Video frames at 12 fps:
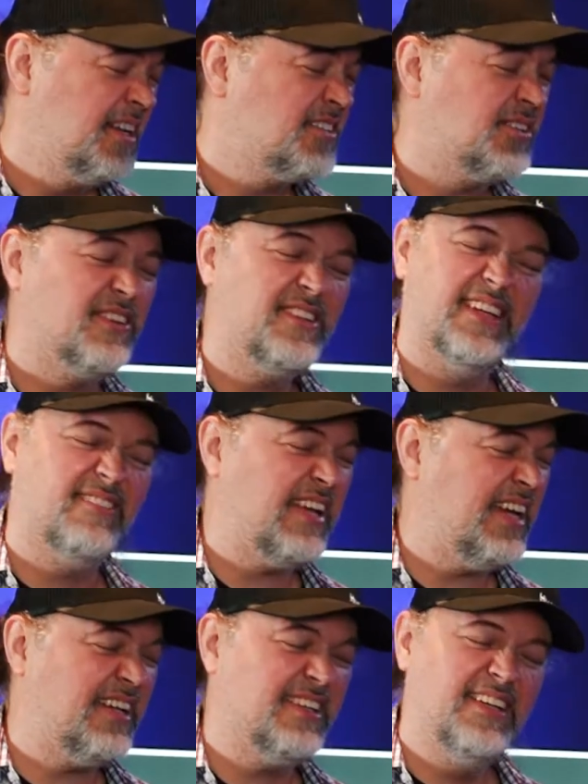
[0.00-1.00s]
So it's like,
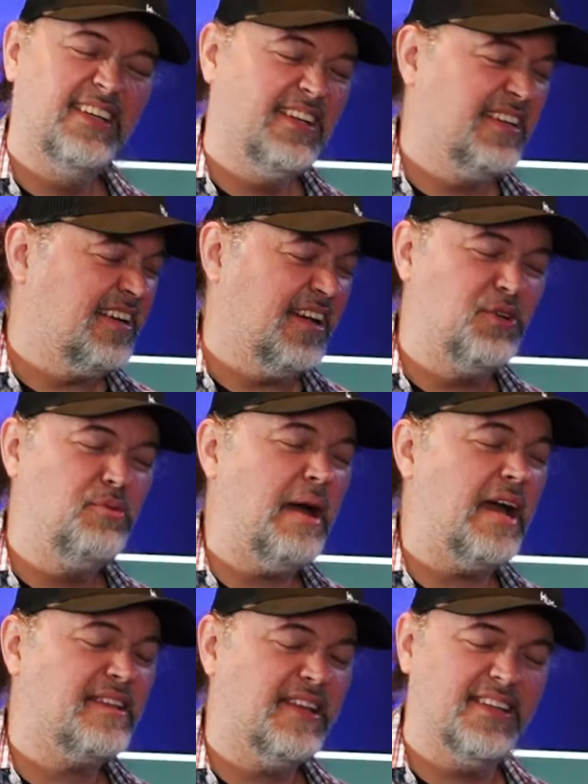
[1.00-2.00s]
man, I knew
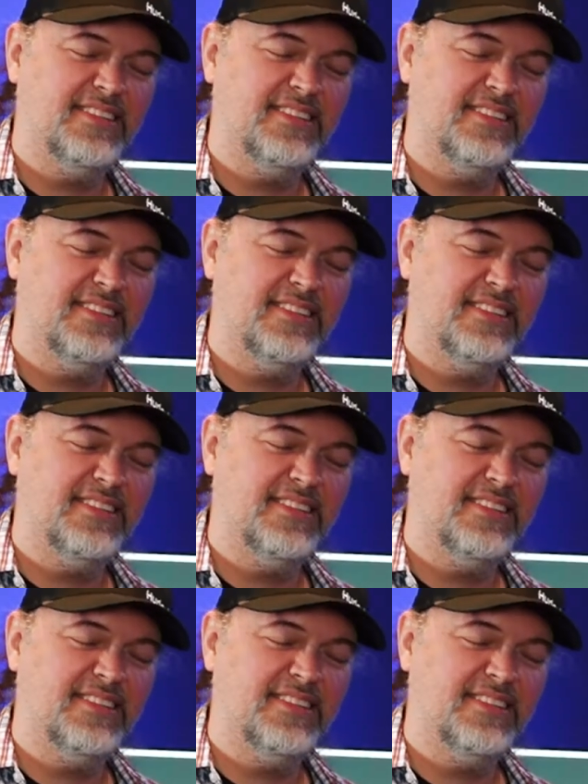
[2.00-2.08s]
back then.